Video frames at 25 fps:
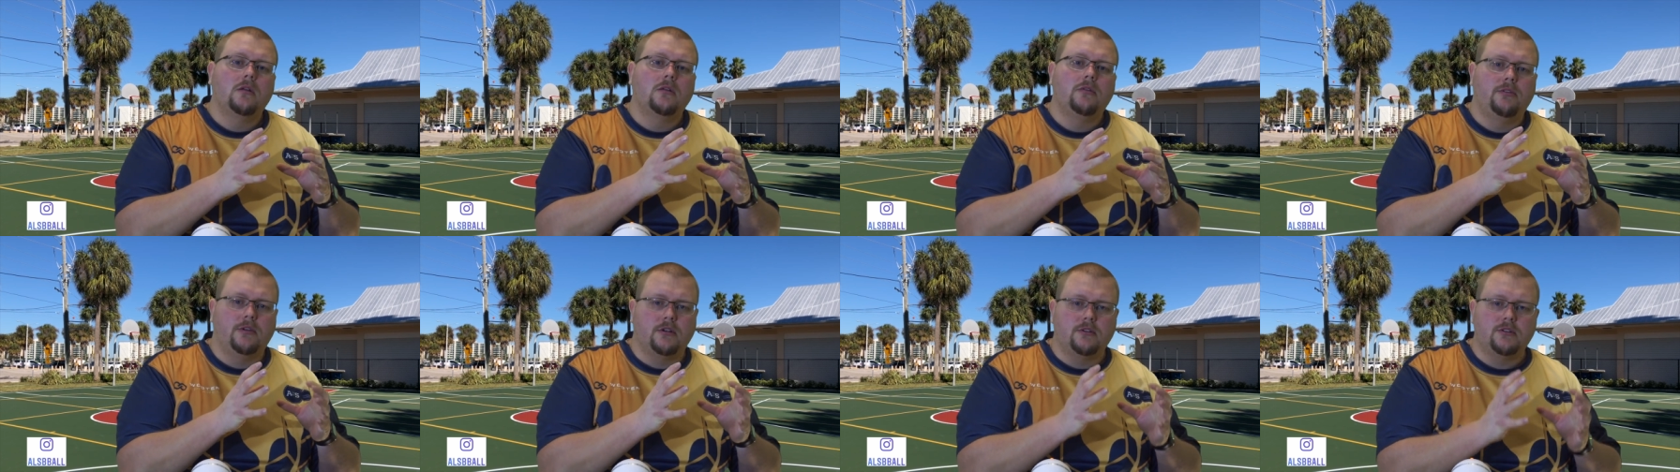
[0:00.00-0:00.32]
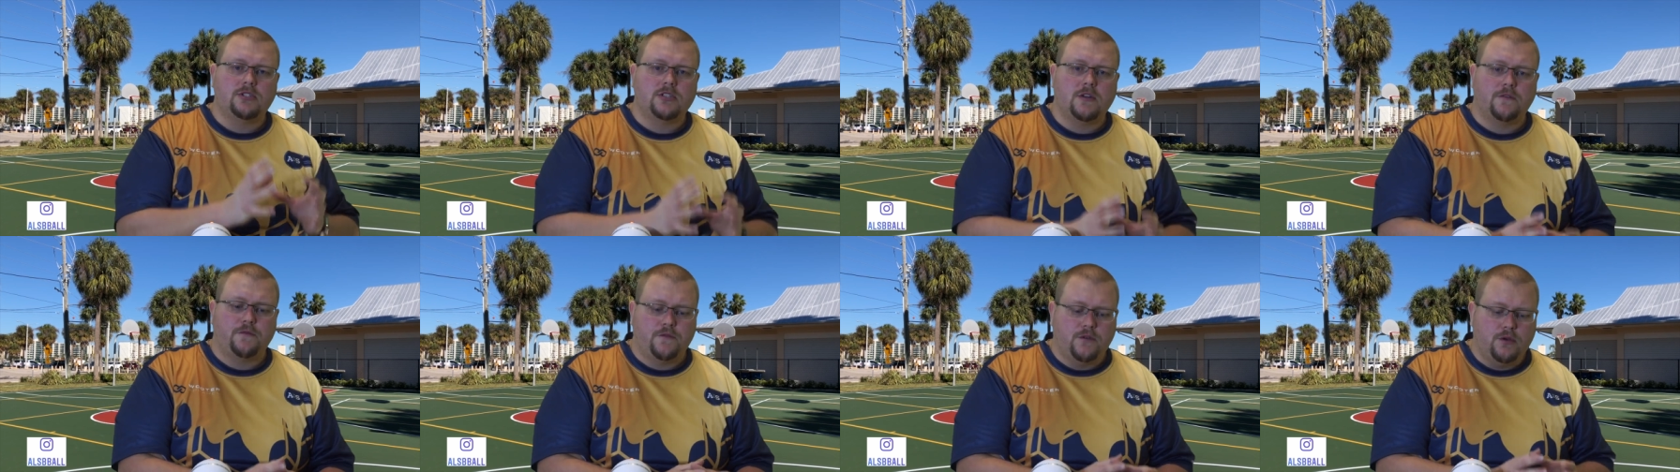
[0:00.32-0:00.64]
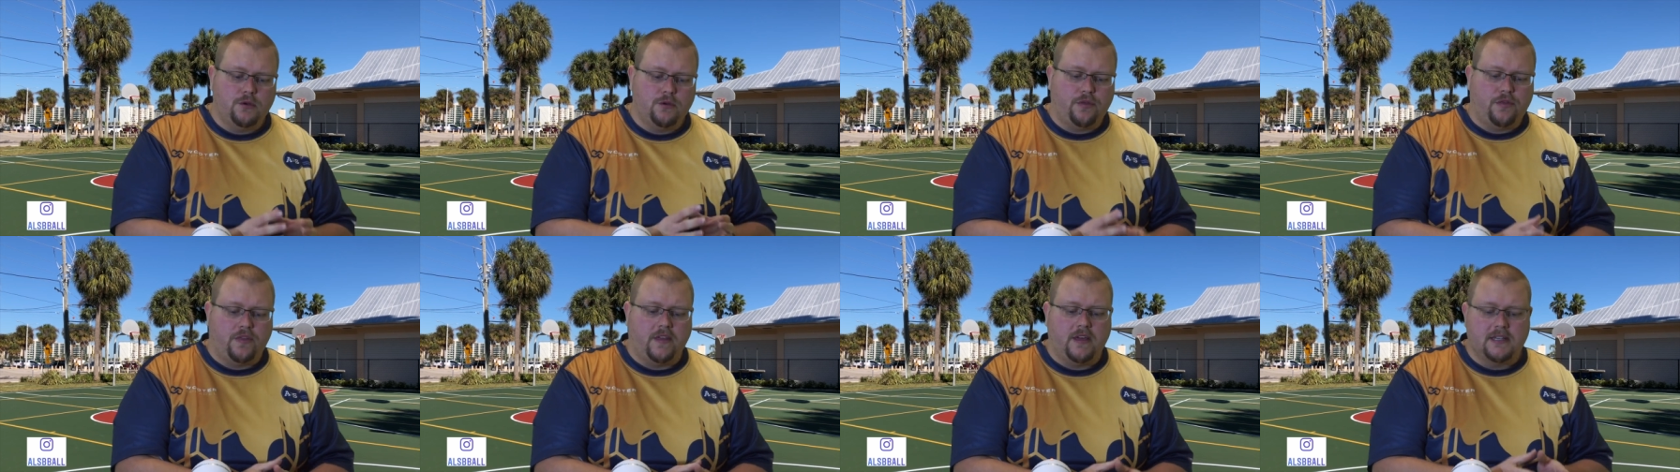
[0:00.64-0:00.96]
There's a
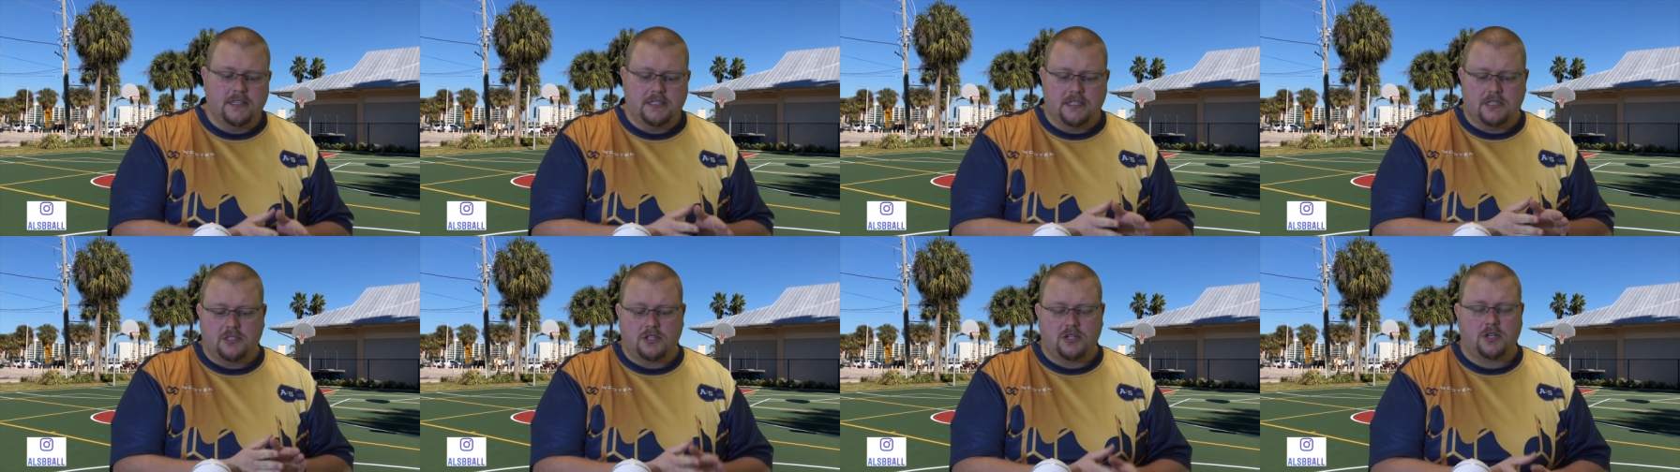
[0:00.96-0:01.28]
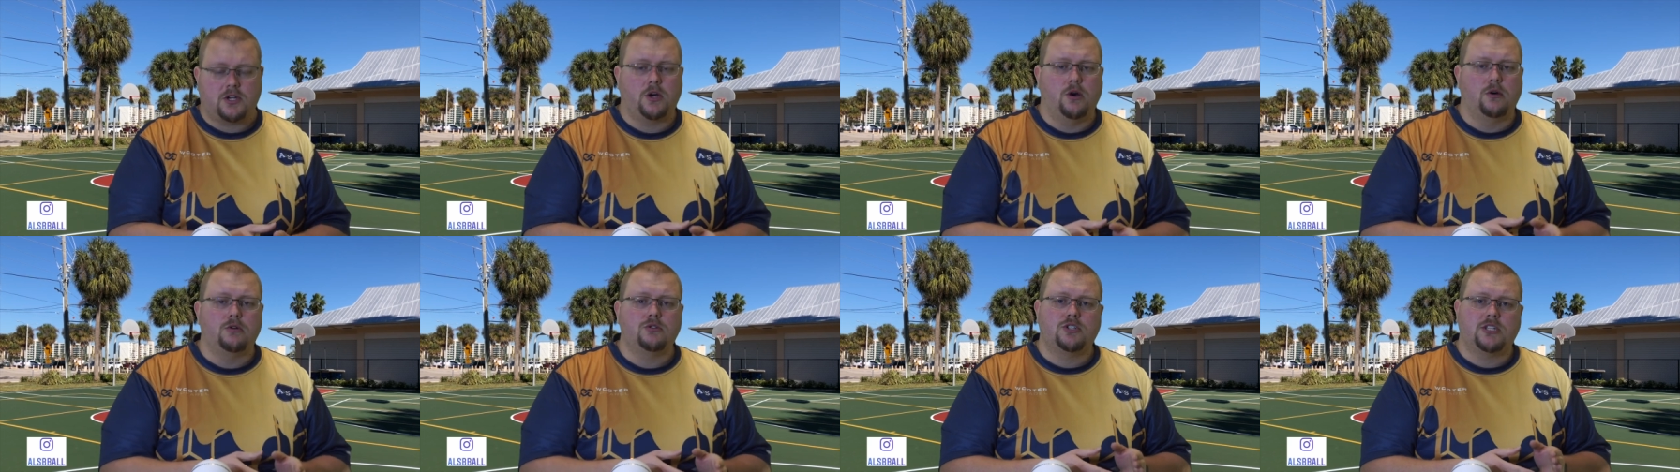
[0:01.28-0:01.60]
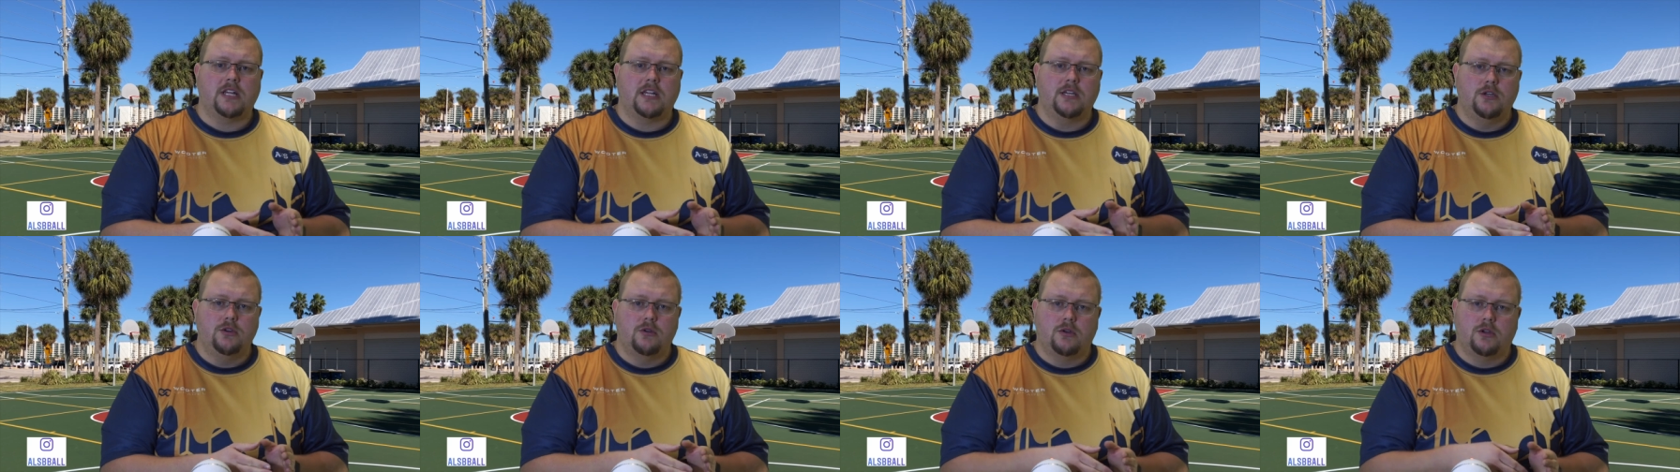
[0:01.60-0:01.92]
few things as a coach
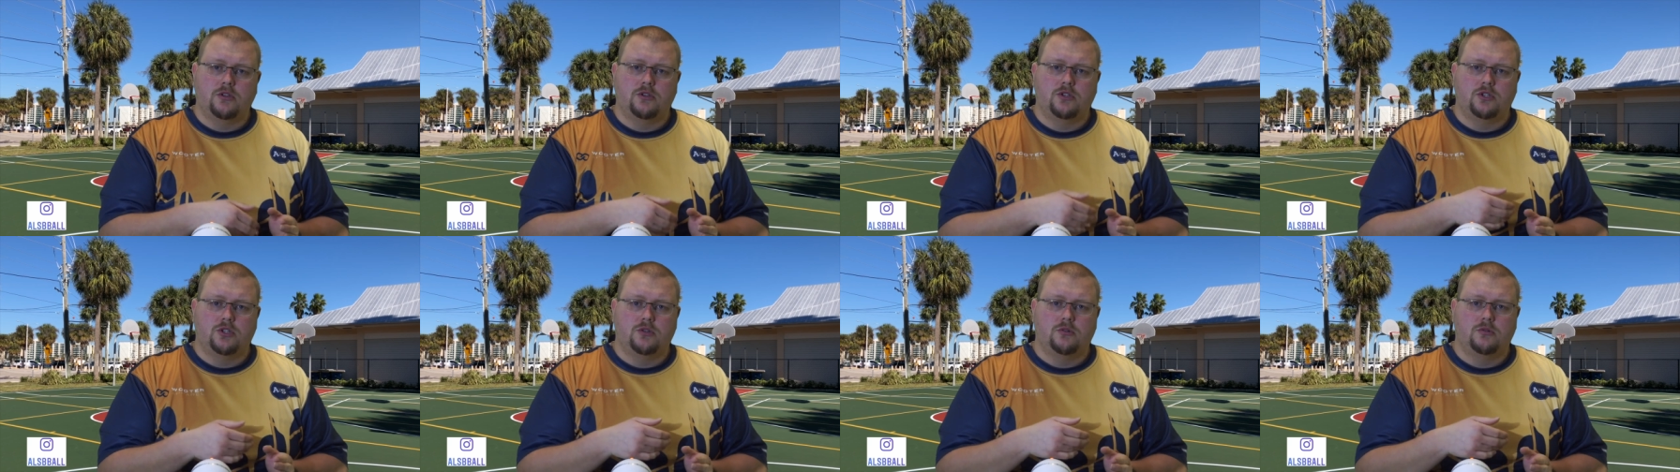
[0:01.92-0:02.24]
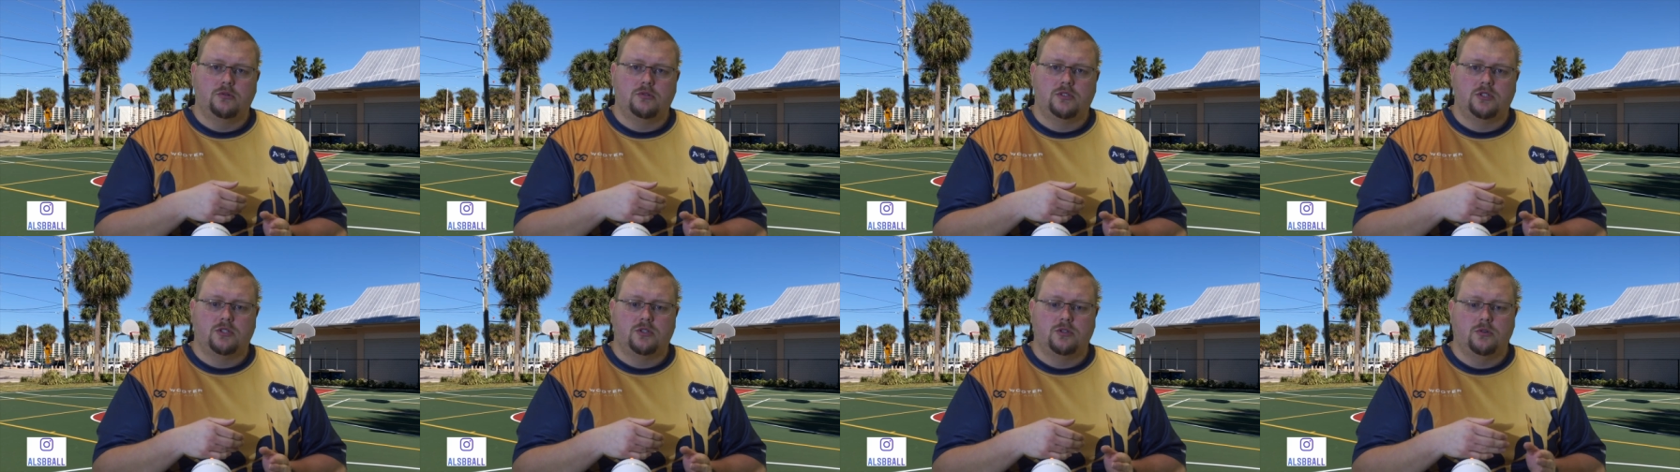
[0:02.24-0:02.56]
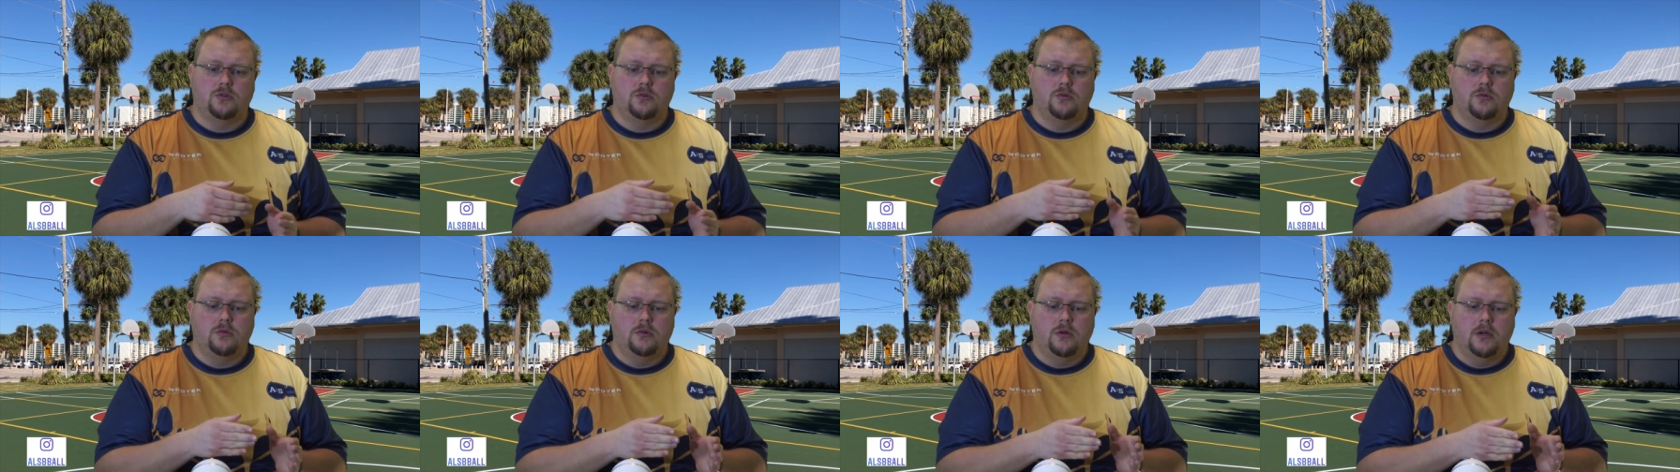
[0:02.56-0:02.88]
that you can do
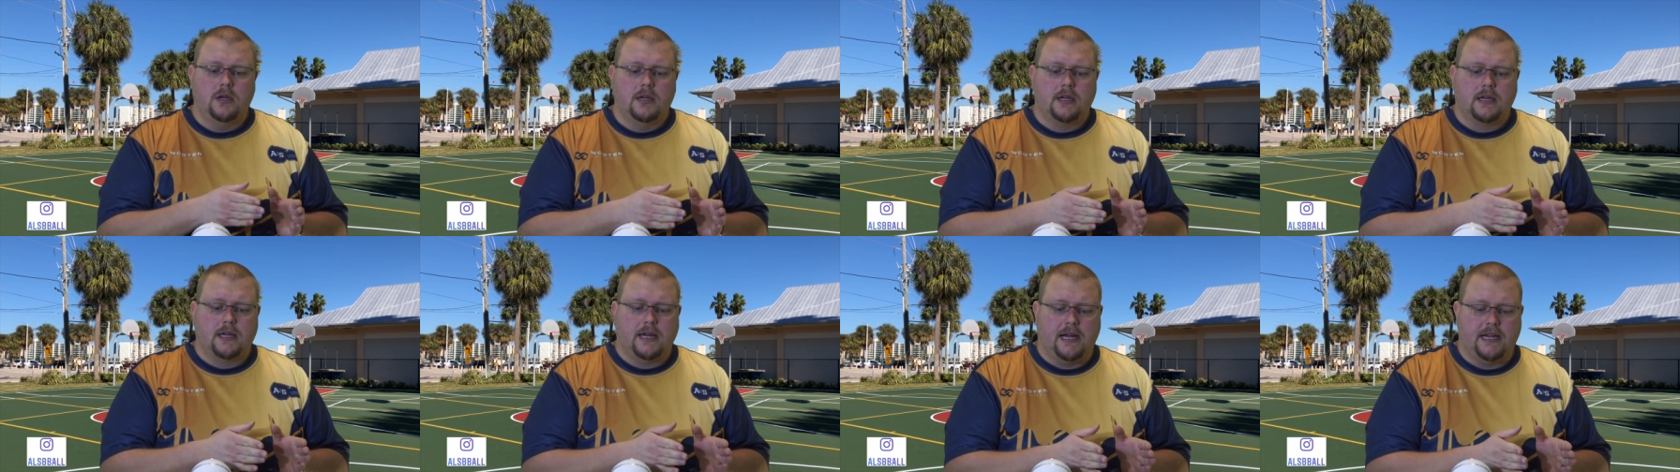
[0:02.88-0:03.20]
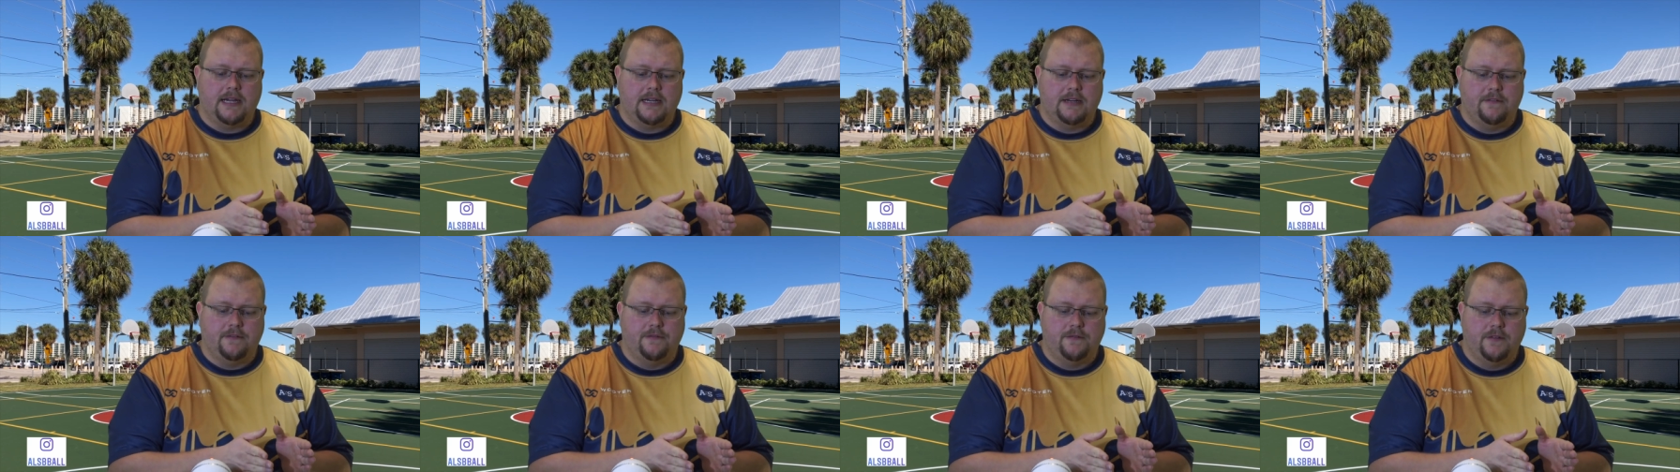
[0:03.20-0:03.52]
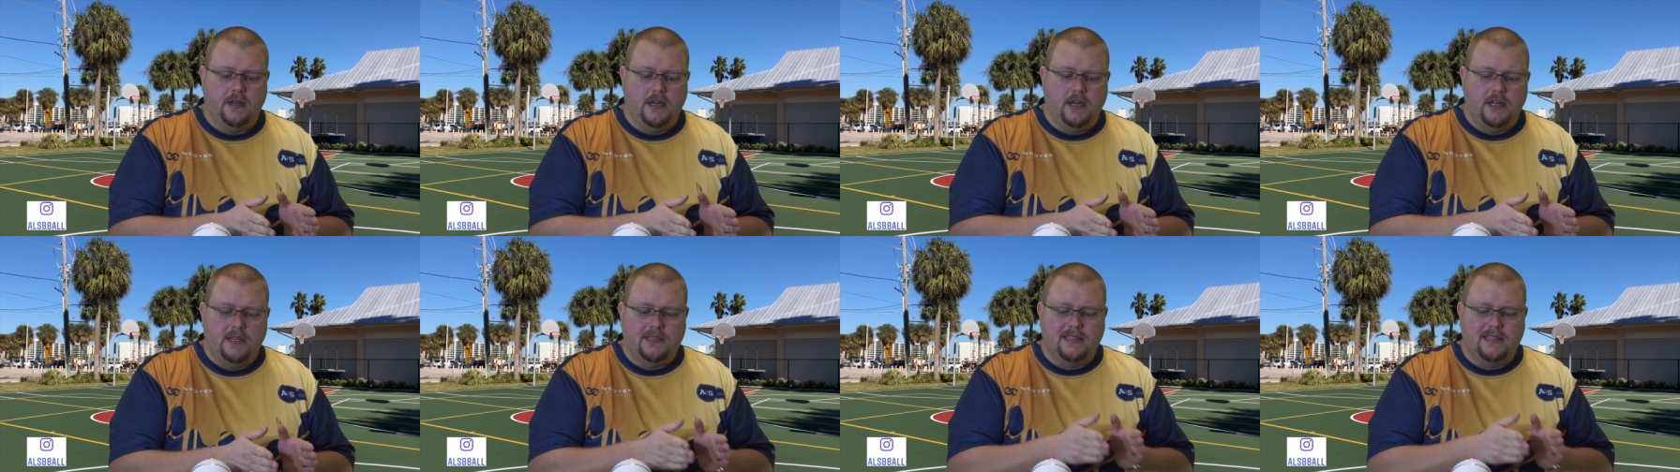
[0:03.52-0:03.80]
to kind of